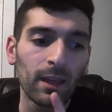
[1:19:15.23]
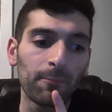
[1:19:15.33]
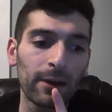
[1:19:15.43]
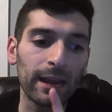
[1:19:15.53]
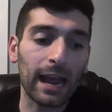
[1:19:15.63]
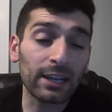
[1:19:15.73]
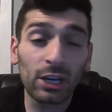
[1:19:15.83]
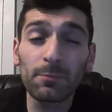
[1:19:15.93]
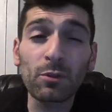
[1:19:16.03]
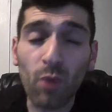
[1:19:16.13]
But I
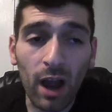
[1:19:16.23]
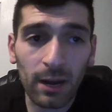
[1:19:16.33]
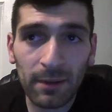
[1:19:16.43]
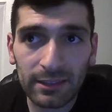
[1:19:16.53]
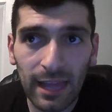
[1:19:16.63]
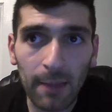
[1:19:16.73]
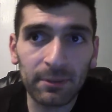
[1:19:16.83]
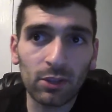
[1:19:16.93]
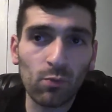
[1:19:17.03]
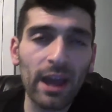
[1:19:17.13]
could be wrong about that.
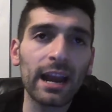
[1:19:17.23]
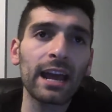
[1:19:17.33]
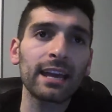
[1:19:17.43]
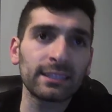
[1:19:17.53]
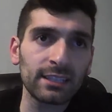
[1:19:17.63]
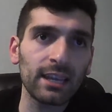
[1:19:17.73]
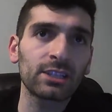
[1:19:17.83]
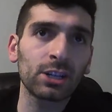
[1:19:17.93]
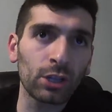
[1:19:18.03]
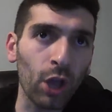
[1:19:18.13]
But the Red Eye is
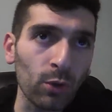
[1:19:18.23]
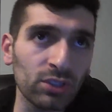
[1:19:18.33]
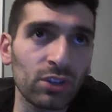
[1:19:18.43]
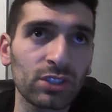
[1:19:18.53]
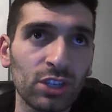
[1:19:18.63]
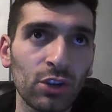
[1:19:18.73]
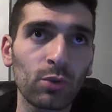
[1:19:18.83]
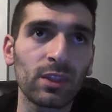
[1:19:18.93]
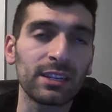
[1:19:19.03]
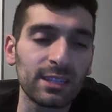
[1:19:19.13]
closer
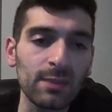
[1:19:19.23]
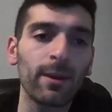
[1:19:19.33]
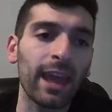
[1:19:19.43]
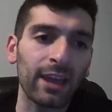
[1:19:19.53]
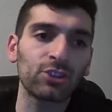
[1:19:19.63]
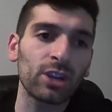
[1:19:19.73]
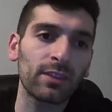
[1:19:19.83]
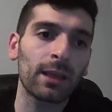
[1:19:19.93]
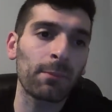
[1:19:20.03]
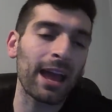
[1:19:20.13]
to the Demon engine
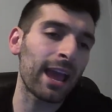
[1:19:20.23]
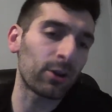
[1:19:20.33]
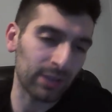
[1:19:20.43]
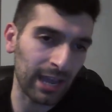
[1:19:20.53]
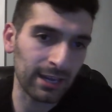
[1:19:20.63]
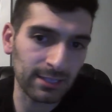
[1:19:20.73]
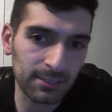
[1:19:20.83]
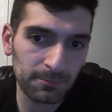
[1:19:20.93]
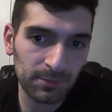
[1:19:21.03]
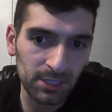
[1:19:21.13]
than my Hellcat
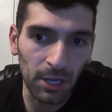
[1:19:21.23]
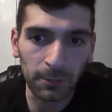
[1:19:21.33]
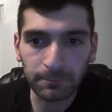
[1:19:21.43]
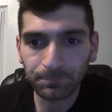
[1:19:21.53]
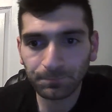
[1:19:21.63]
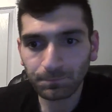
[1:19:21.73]
is. So,